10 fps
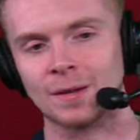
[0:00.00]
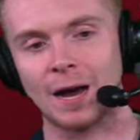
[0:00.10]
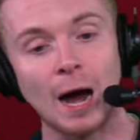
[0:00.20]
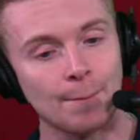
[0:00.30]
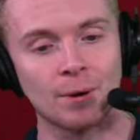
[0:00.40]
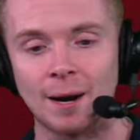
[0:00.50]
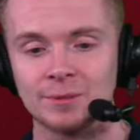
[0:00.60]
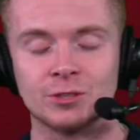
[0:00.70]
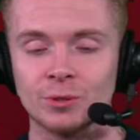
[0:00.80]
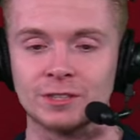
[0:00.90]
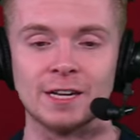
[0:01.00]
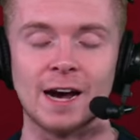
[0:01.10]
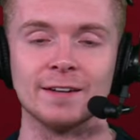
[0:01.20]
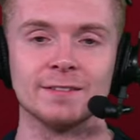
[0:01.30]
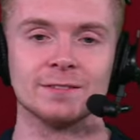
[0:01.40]
I promise you it's
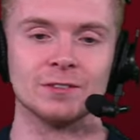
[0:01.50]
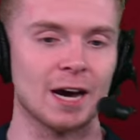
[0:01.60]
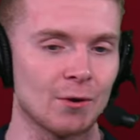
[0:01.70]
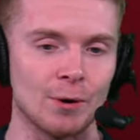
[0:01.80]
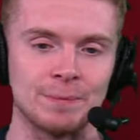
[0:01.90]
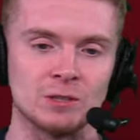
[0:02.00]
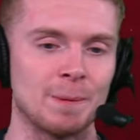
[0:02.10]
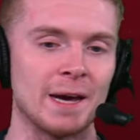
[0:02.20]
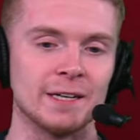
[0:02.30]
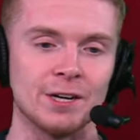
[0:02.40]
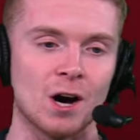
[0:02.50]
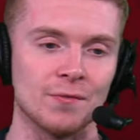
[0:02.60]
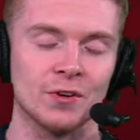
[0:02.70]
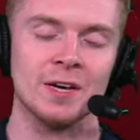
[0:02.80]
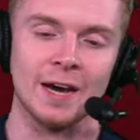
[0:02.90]
not. You got to rip this Band-Aid
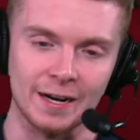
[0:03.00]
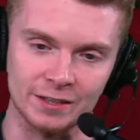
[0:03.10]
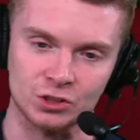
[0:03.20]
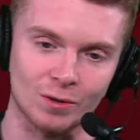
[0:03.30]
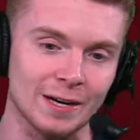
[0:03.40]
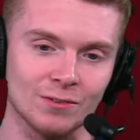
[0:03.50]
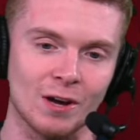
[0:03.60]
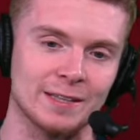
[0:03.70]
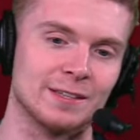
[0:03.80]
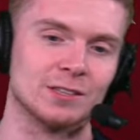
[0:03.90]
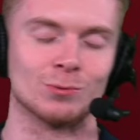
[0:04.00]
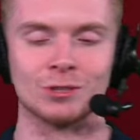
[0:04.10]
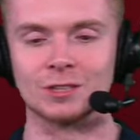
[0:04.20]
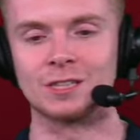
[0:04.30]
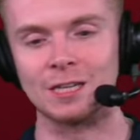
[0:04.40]
off, and a trade like this would
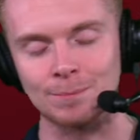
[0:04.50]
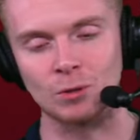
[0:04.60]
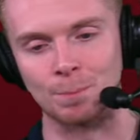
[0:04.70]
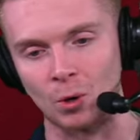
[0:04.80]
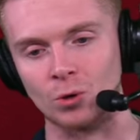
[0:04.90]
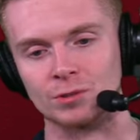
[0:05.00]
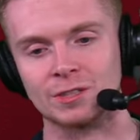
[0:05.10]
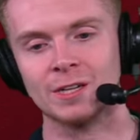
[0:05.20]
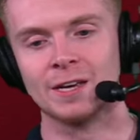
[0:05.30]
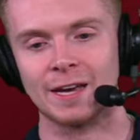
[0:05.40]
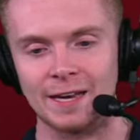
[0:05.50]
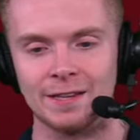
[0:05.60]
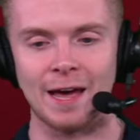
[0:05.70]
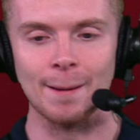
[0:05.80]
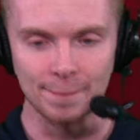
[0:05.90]
just keep the Bulls in
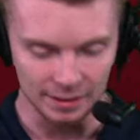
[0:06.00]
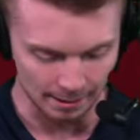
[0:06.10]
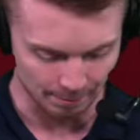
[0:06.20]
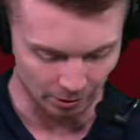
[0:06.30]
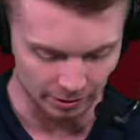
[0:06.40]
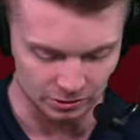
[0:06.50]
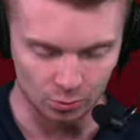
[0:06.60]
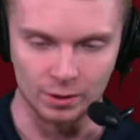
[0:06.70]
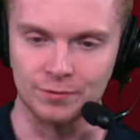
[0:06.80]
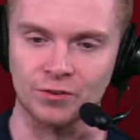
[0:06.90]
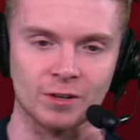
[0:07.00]
NBA purgatory